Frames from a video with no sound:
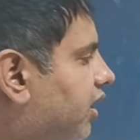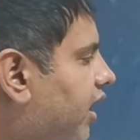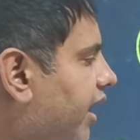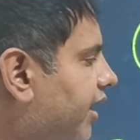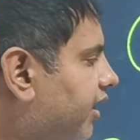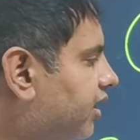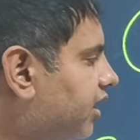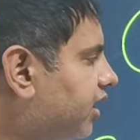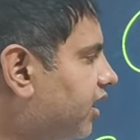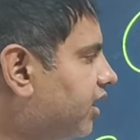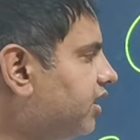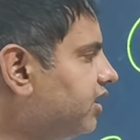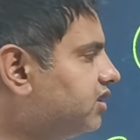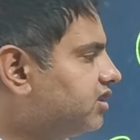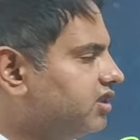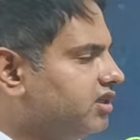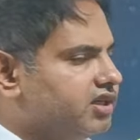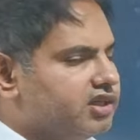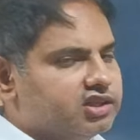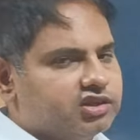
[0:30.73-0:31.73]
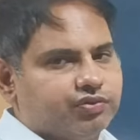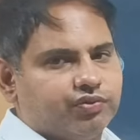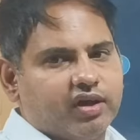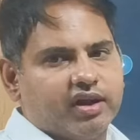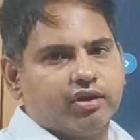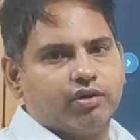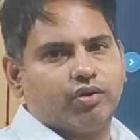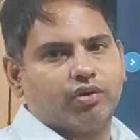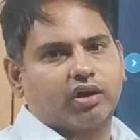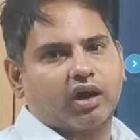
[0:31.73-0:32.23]
Another condition is
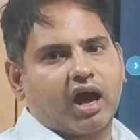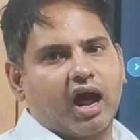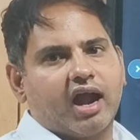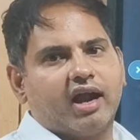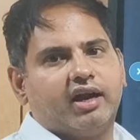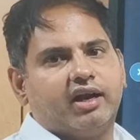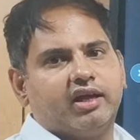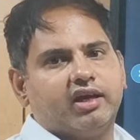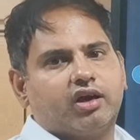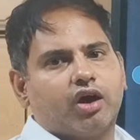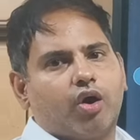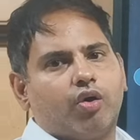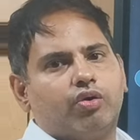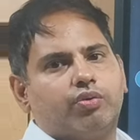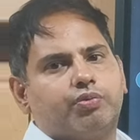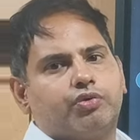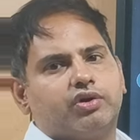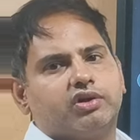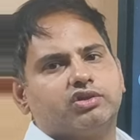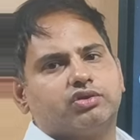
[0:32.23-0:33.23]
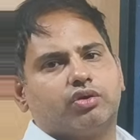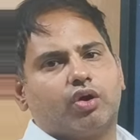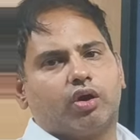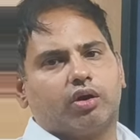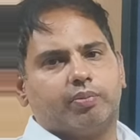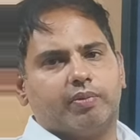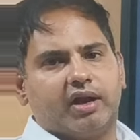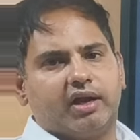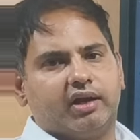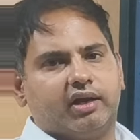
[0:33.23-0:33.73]
when your cardiac output is
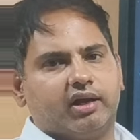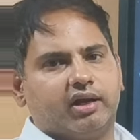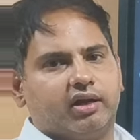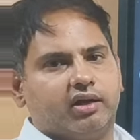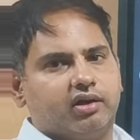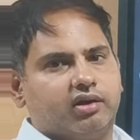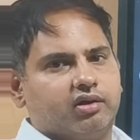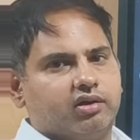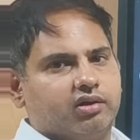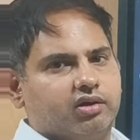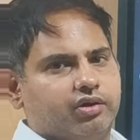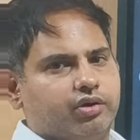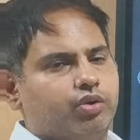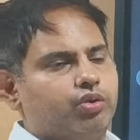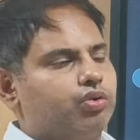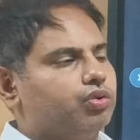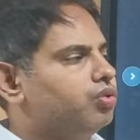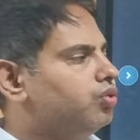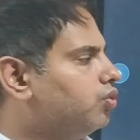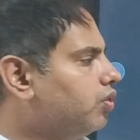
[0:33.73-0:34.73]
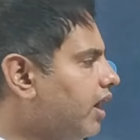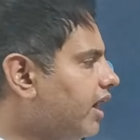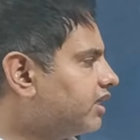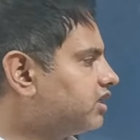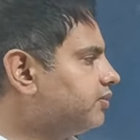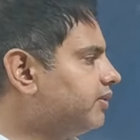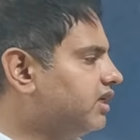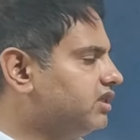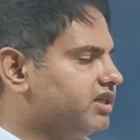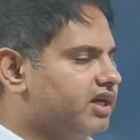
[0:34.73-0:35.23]
not maintained due to
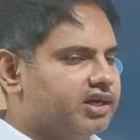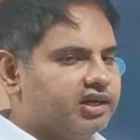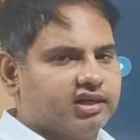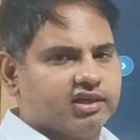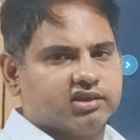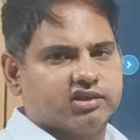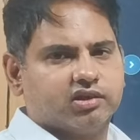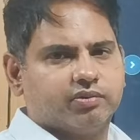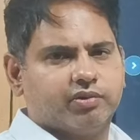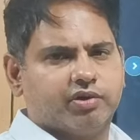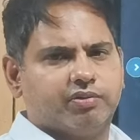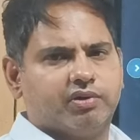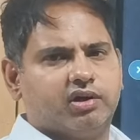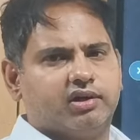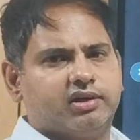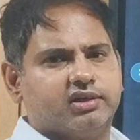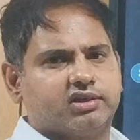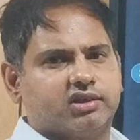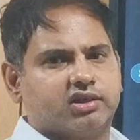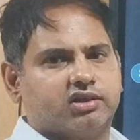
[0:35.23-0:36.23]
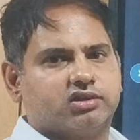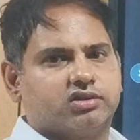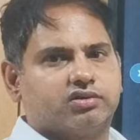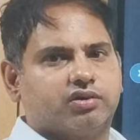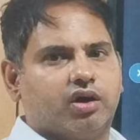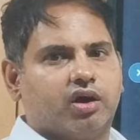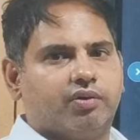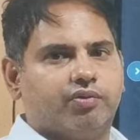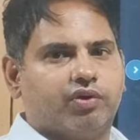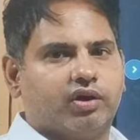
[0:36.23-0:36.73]
XYZ reason. We will discuss
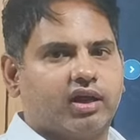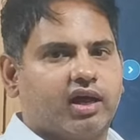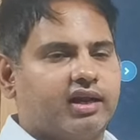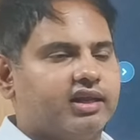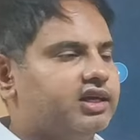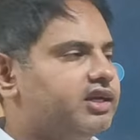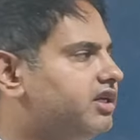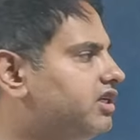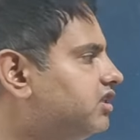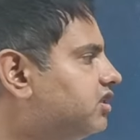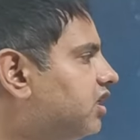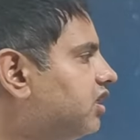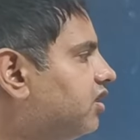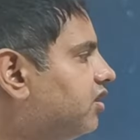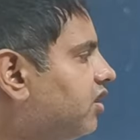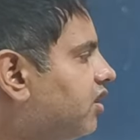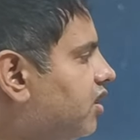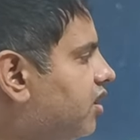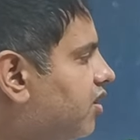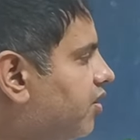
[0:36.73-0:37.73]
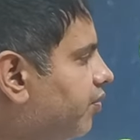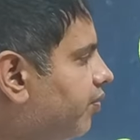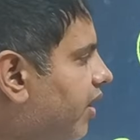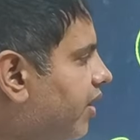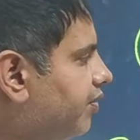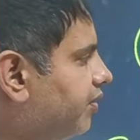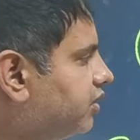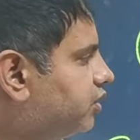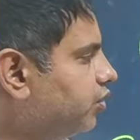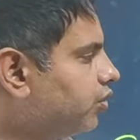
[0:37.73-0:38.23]
what are the reasons
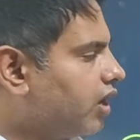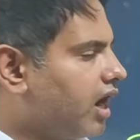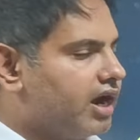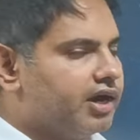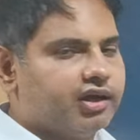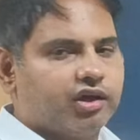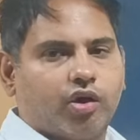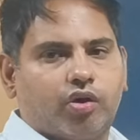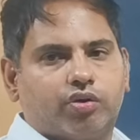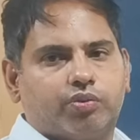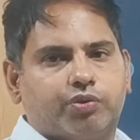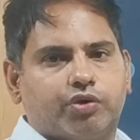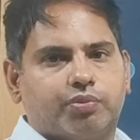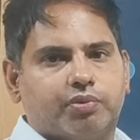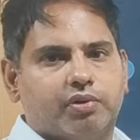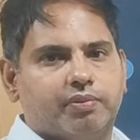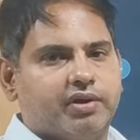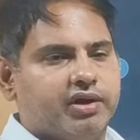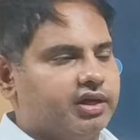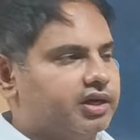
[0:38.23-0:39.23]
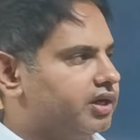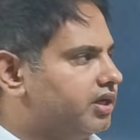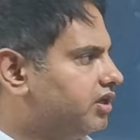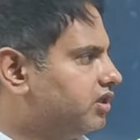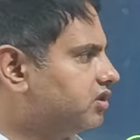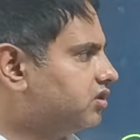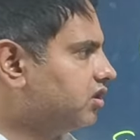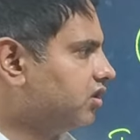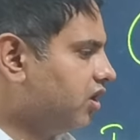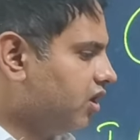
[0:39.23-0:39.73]
by which your cardiac output will be
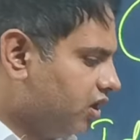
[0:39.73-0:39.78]
decreased.